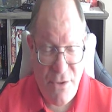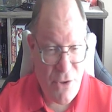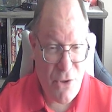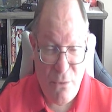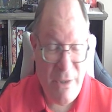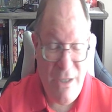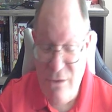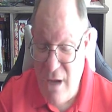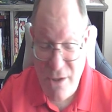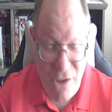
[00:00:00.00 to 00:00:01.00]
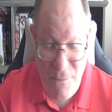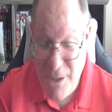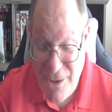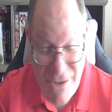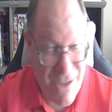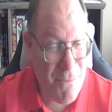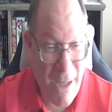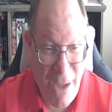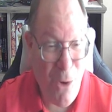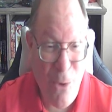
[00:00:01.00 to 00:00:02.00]
screen, not just because it's my
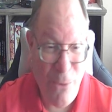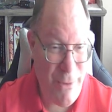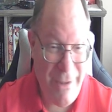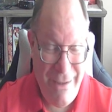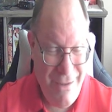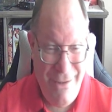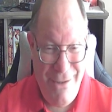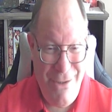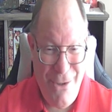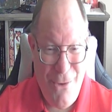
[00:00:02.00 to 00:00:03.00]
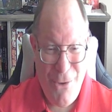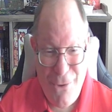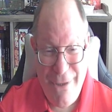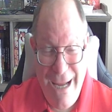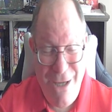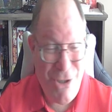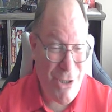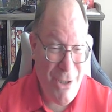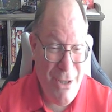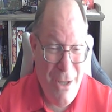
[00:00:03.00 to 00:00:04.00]
own, you know,
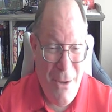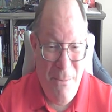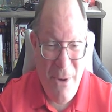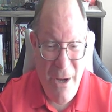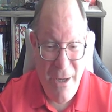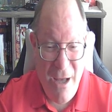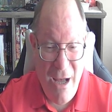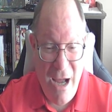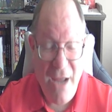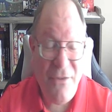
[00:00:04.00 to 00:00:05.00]
creation, but I think